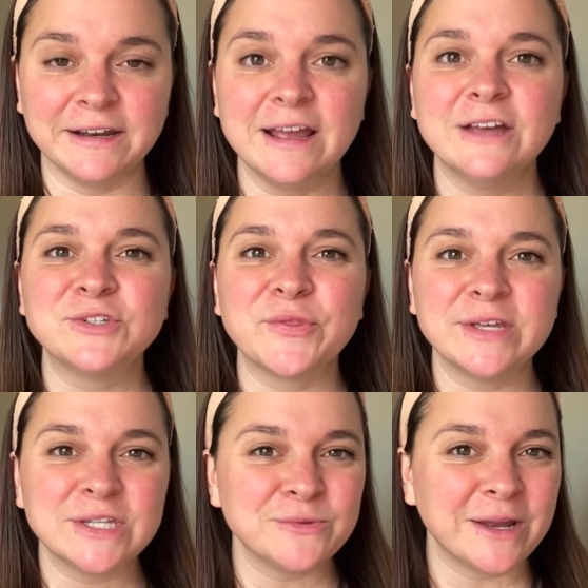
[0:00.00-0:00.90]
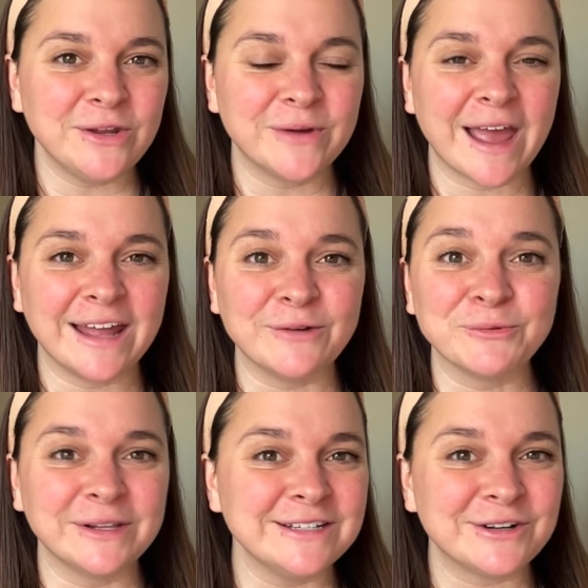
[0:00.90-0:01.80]
So this is when you can
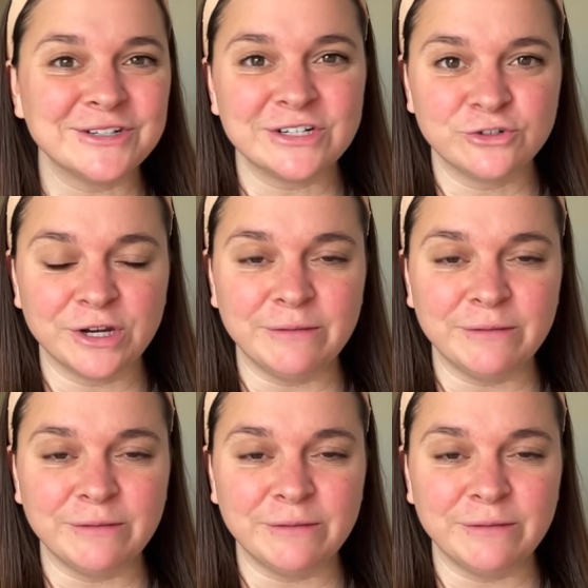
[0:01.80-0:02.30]
really start to dream